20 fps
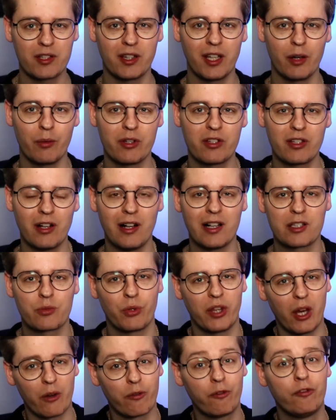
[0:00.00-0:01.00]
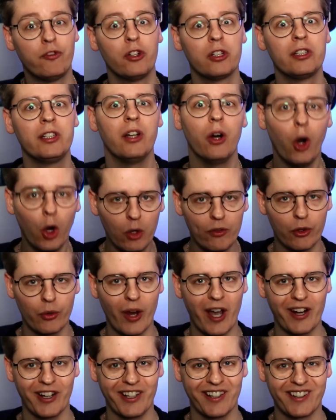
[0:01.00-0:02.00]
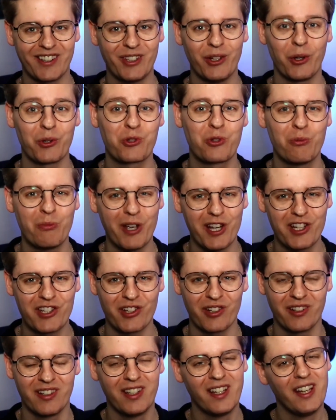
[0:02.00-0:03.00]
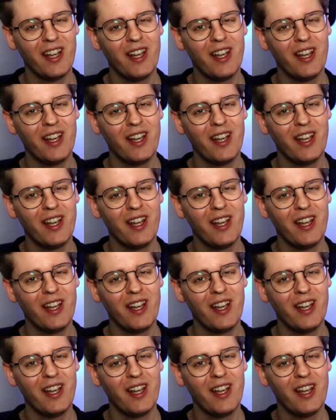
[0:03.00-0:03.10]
their results without fully overriding the automation.